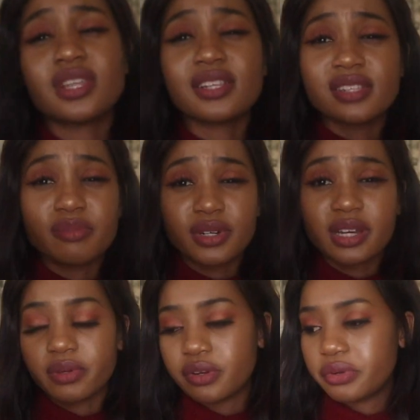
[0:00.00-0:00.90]
So that's the book
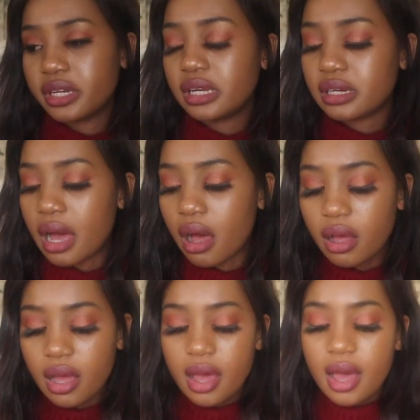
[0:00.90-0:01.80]
I've been reading
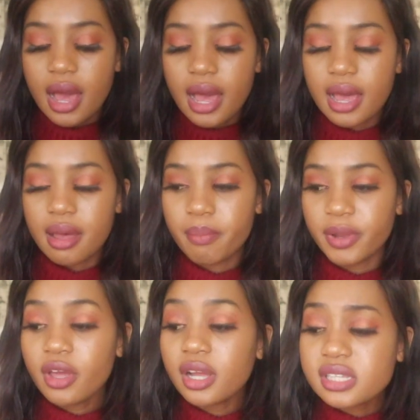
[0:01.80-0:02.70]
now. Um,
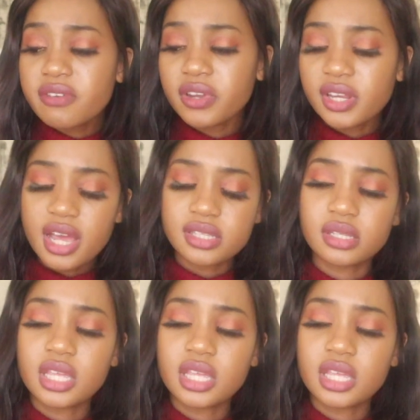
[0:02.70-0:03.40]
but yeah, it definitely does.